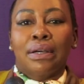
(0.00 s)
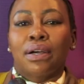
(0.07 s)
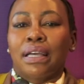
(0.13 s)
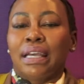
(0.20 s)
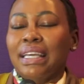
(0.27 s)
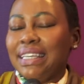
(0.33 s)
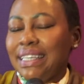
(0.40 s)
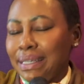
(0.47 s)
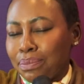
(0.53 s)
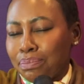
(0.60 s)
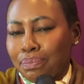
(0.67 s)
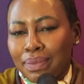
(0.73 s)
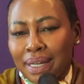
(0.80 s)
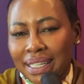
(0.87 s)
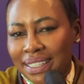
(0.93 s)
Hey
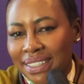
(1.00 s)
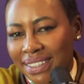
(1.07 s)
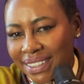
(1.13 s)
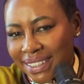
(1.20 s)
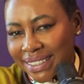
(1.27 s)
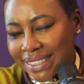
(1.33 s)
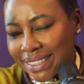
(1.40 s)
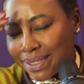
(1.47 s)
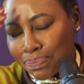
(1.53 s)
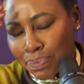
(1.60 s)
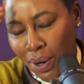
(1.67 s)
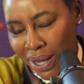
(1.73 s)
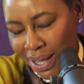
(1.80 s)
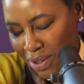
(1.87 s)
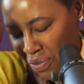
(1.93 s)
man, dis
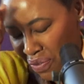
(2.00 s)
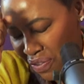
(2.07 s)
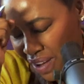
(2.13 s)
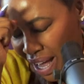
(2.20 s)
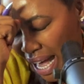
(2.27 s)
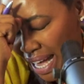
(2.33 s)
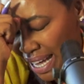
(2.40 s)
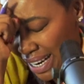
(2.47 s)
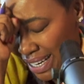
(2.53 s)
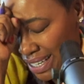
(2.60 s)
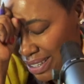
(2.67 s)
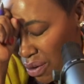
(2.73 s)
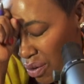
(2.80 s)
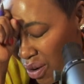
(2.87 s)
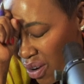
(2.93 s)
baie ver
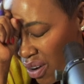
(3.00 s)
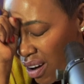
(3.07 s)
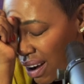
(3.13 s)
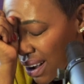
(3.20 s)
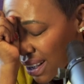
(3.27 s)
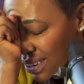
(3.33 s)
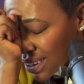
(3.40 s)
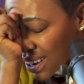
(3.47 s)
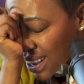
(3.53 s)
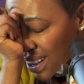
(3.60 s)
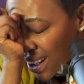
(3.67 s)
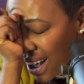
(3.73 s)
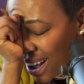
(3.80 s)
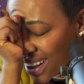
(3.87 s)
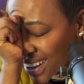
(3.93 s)
daar aan die
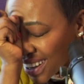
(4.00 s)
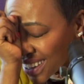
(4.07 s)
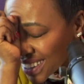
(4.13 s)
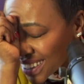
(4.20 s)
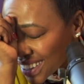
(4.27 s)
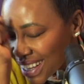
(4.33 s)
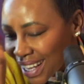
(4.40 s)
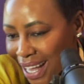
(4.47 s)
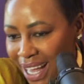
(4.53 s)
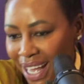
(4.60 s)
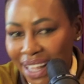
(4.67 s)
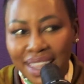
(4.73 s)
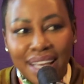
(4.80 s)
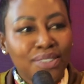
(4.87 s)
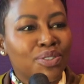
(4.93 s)
kant.
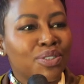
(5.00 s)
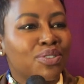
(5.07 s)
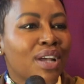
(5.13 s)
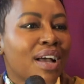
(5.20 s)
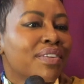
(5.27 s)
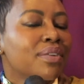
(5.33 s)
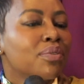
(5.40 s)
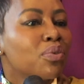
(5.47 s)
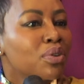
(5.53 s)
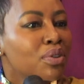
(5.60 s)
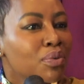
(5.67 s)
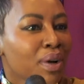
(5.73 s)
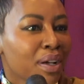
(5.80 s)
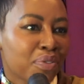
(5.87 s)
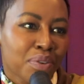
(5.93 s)
Thanks for driving all the
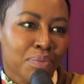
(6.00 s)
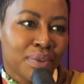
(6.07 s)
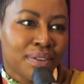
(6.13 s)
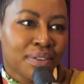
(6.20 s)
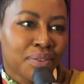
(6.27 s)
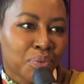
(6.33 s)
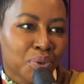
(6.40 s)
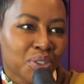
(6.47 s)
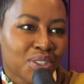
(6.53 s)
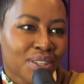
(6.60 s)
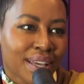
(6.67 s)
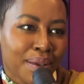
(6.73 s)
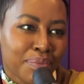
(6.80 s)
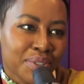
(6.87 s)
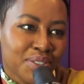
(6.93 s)
way from Linwood to
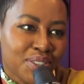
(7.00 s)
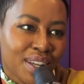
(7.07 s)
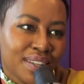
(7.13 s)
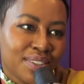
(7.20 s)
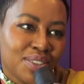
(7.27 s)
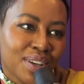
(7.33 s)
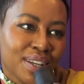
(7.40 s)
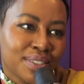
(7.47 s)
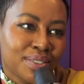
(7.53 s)
come and chat to us.